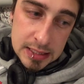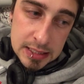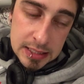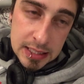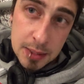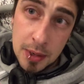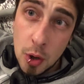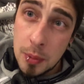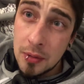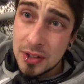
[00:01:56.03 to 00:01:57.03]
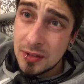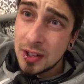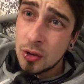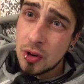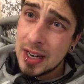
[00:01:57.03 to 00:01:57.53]
yeah. Uh, anyway, I hope everyone's having a
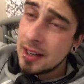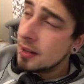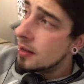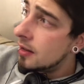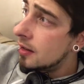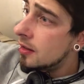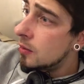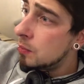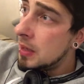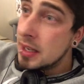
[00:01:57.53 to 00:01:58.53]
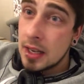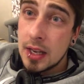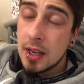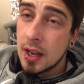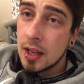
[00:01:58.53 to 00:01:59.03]
great uh,
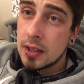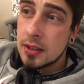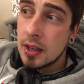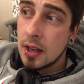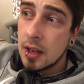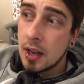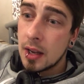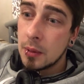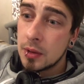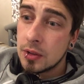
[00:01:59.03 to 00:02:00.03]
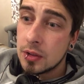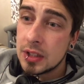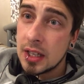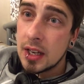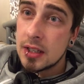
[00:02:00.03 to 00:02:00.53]
Monday, and uh, I will talk to
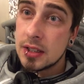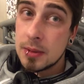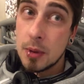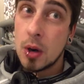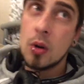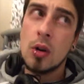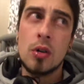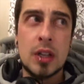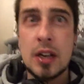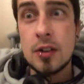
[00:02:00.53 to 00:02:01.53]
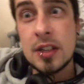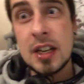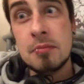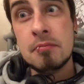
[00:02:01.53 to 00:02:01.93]
you guys tomorrow or later on today.